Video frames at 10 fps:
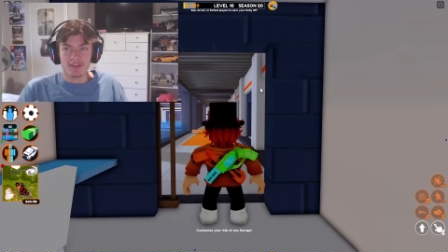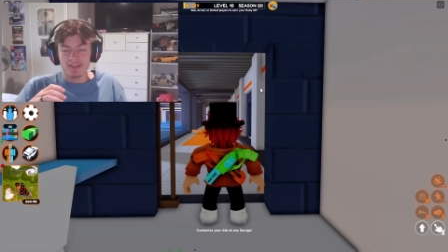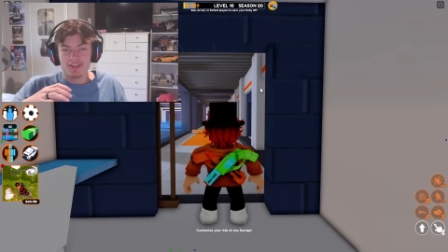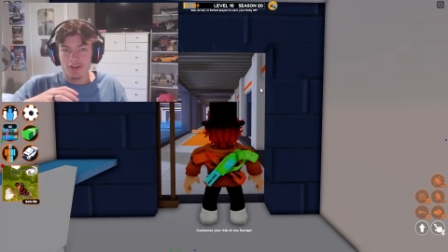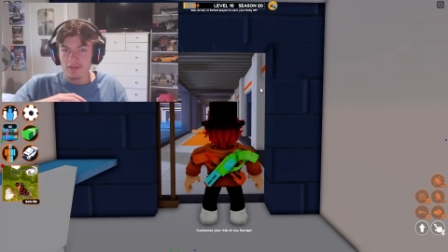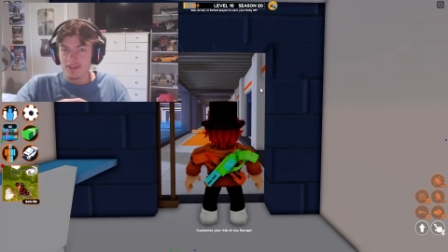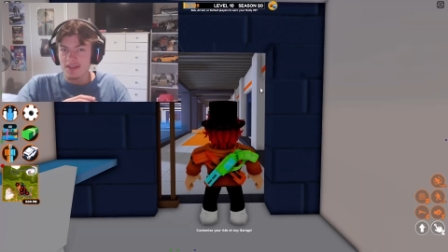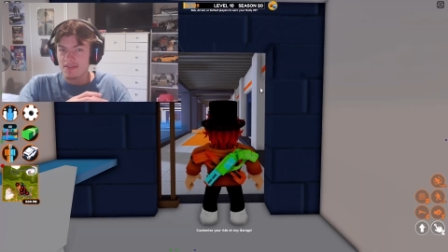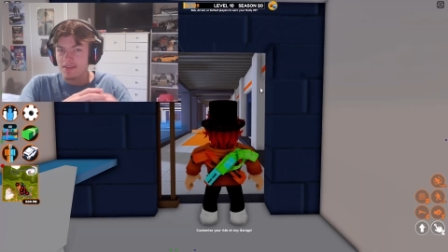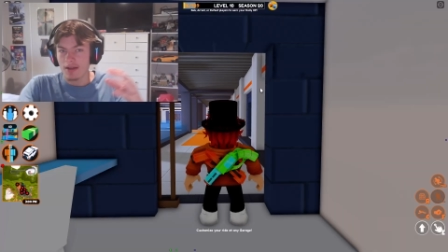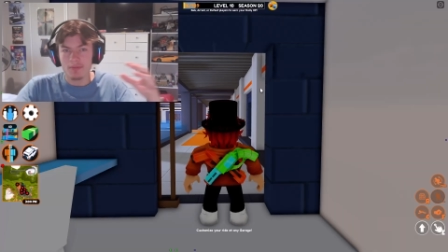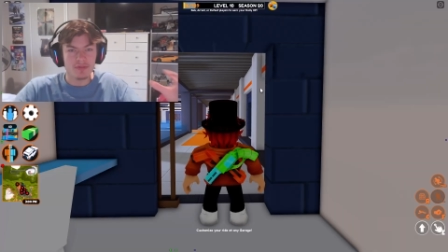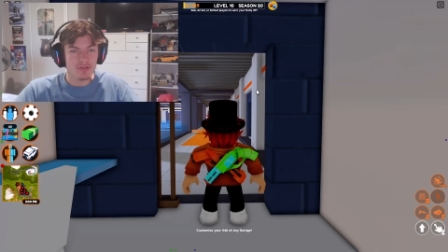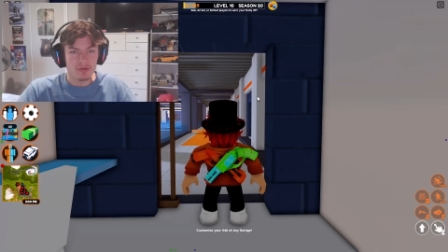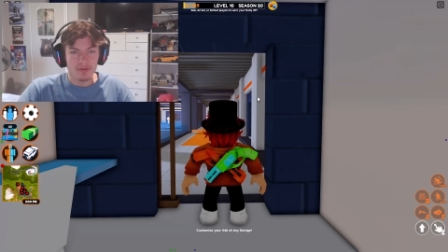This showed that some
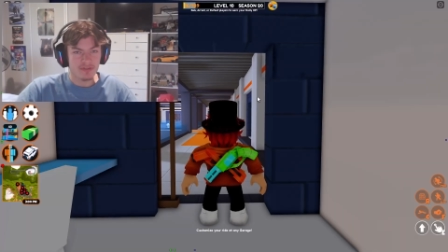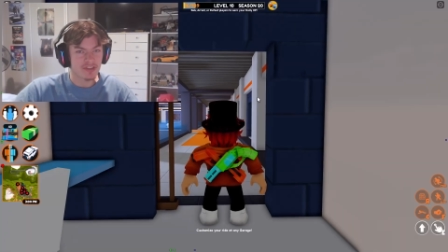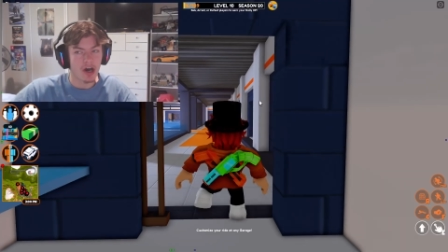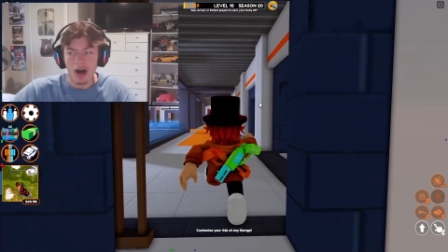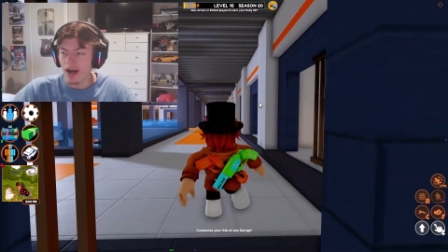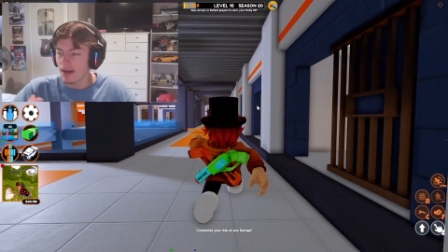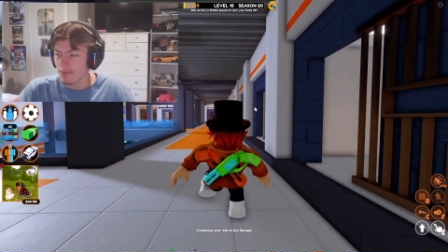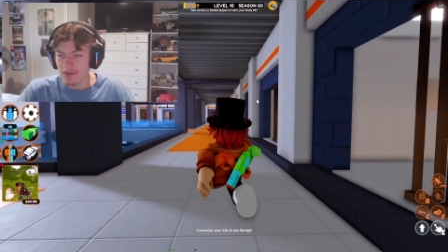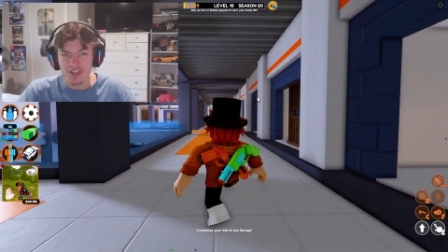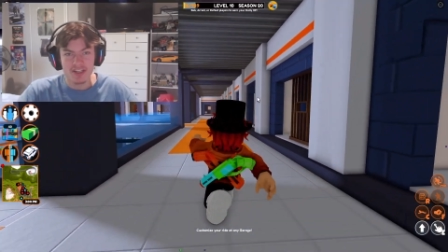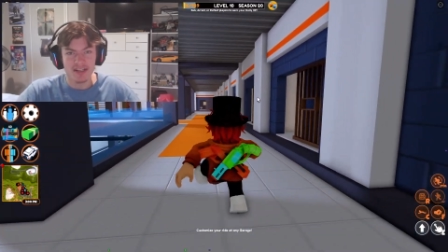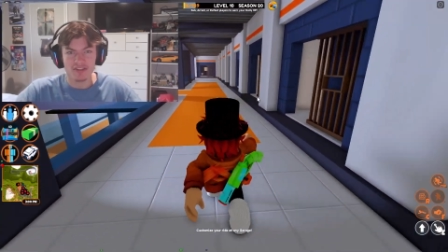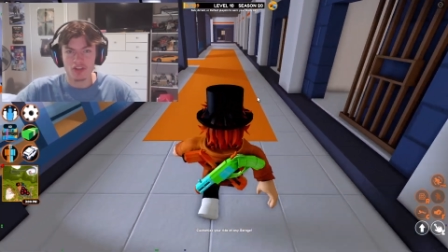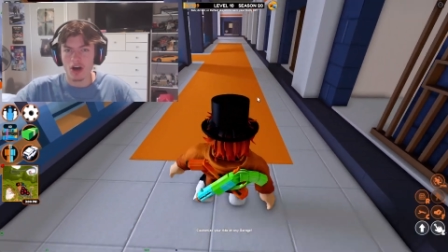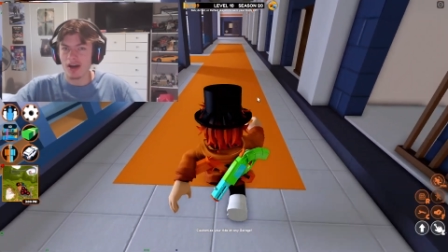sort of time machine,
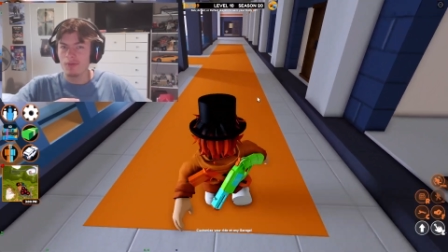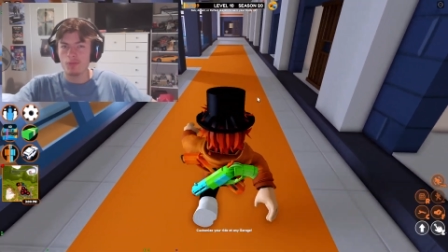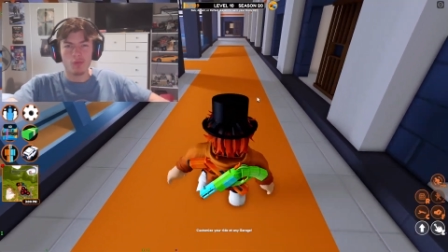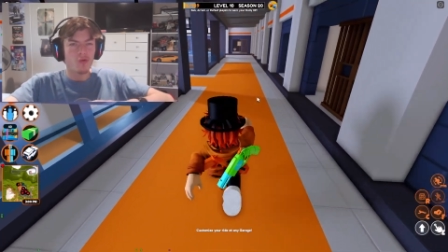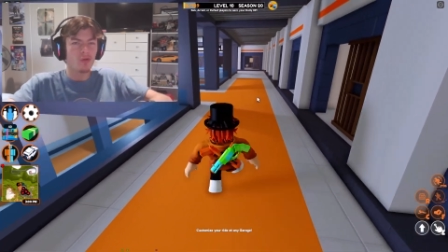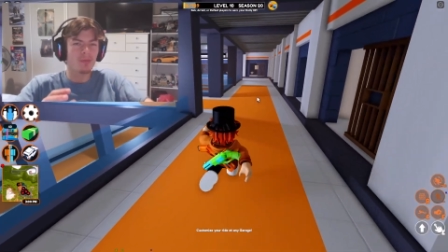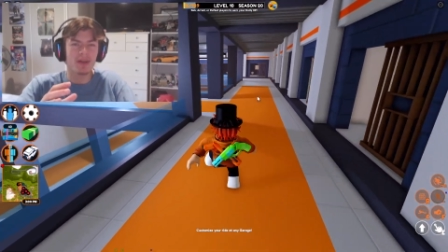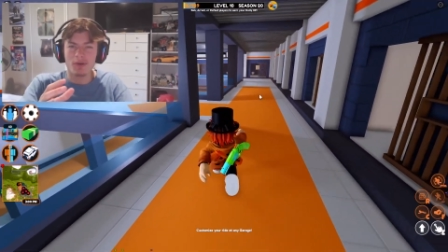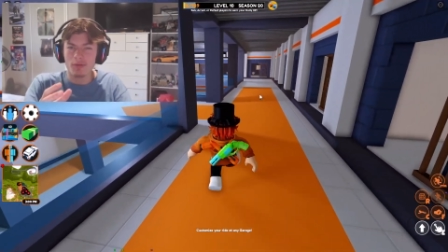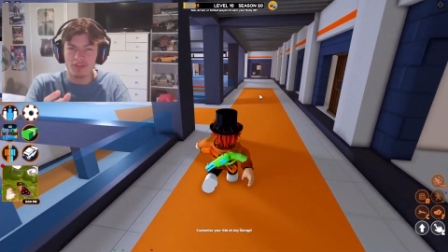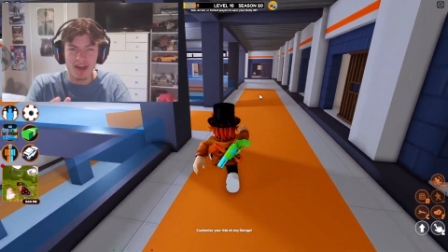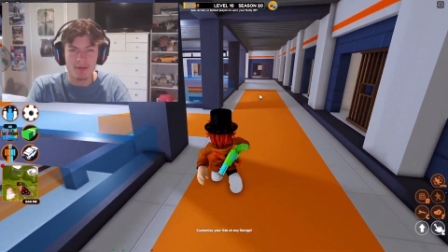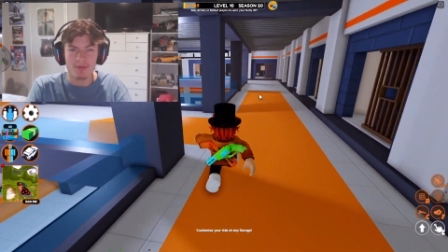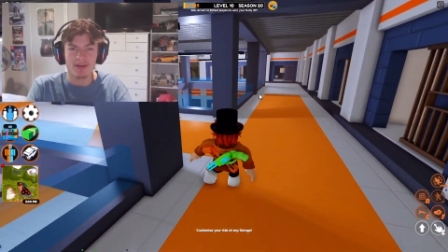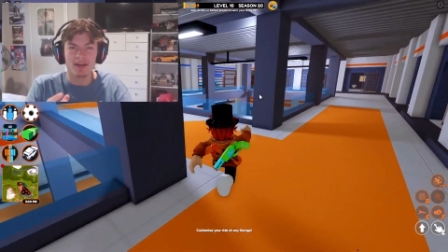time warping was
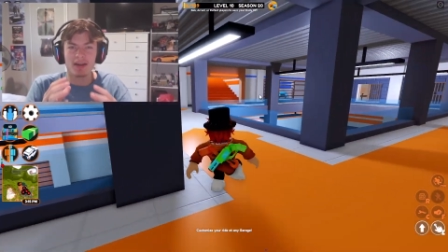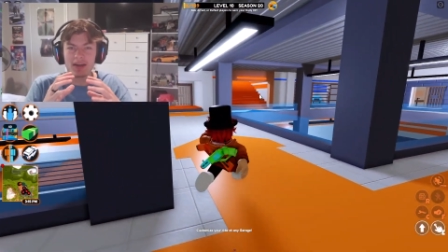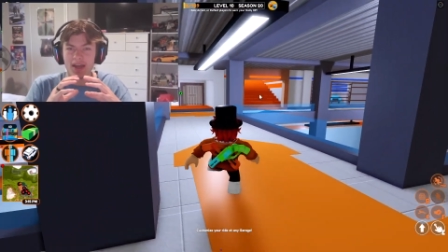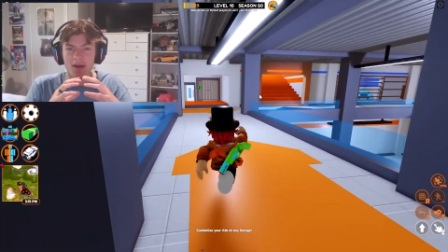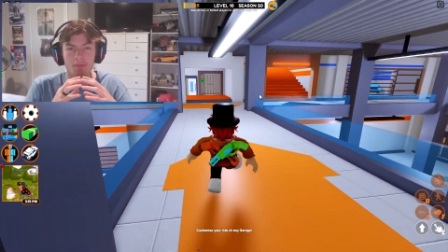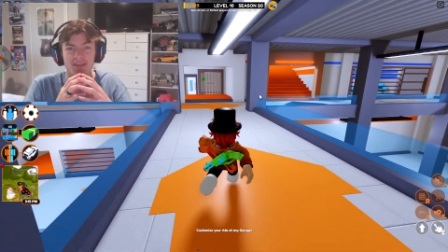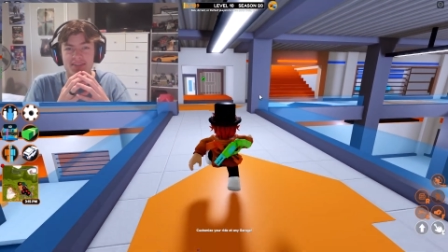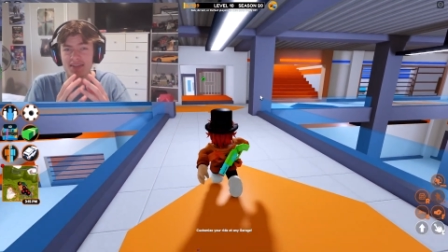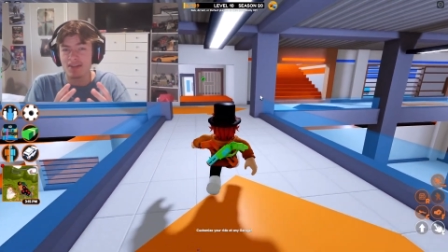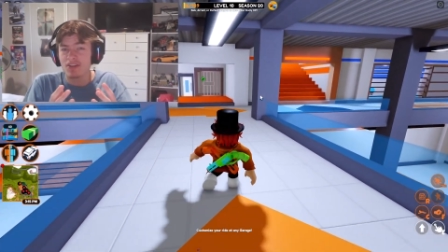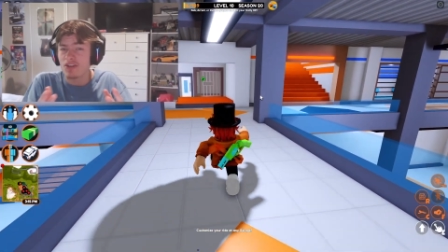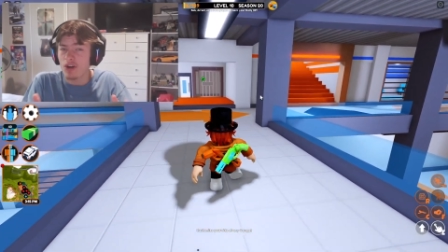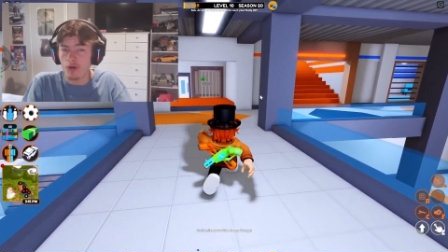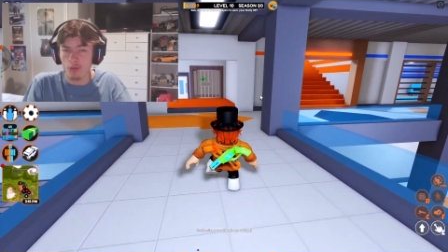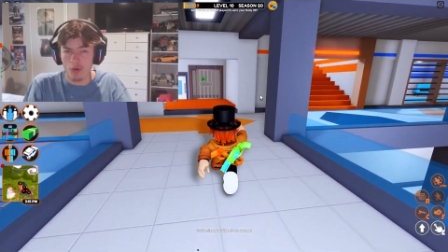happening and we didn't
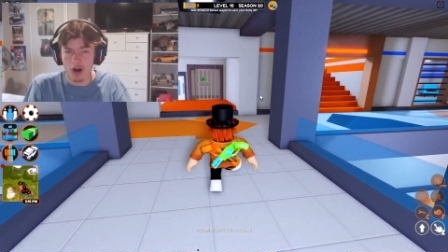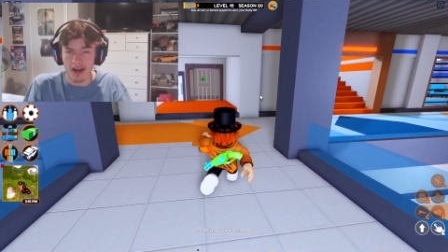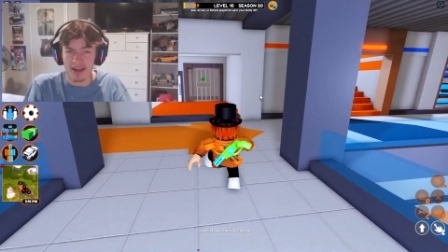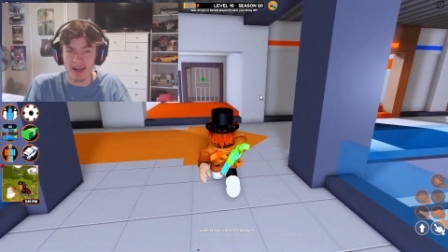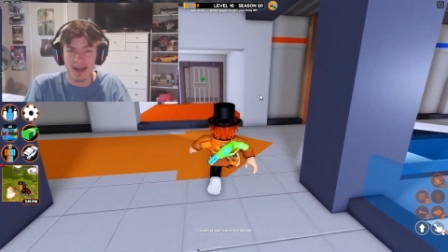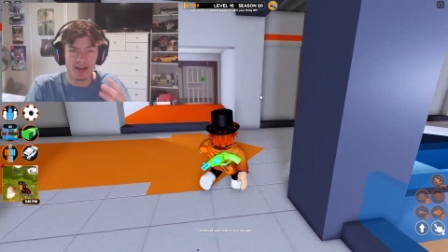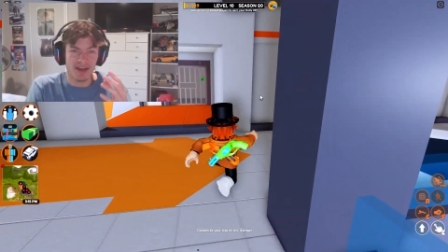know why and